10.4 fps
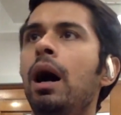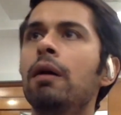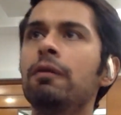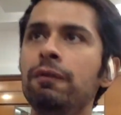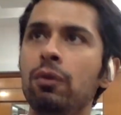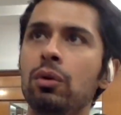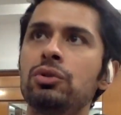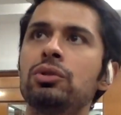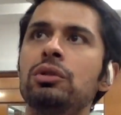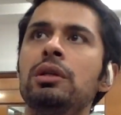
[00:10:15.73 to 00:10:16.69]

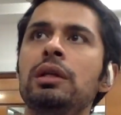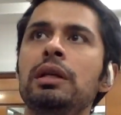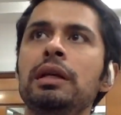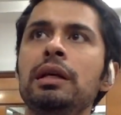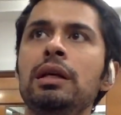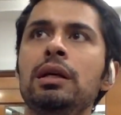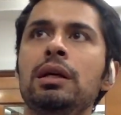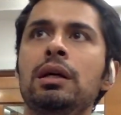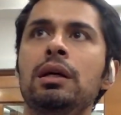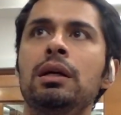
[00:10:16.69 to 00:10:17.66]
Unfortunately,
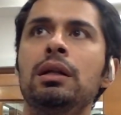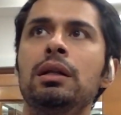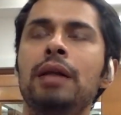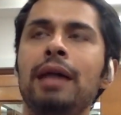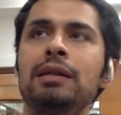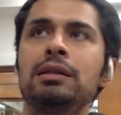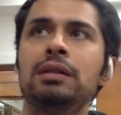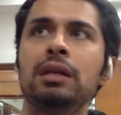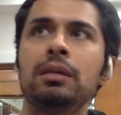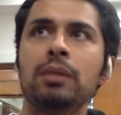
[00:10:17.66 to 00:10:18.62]
that
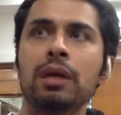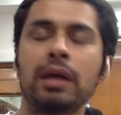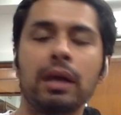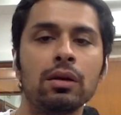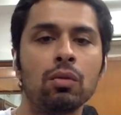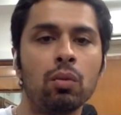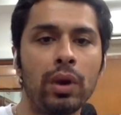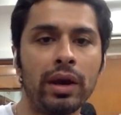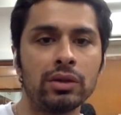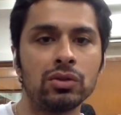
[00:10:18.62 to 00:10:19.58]
stigma kind of
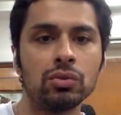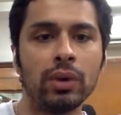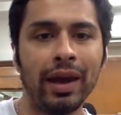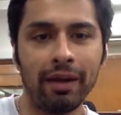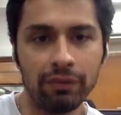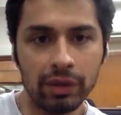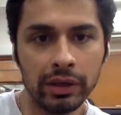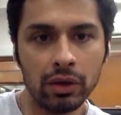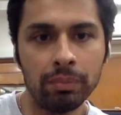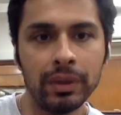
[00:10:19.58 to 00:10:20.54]
weighs too
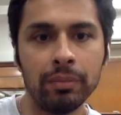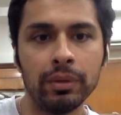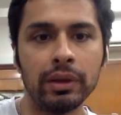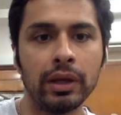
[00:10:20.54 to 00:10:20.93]
heavily on people,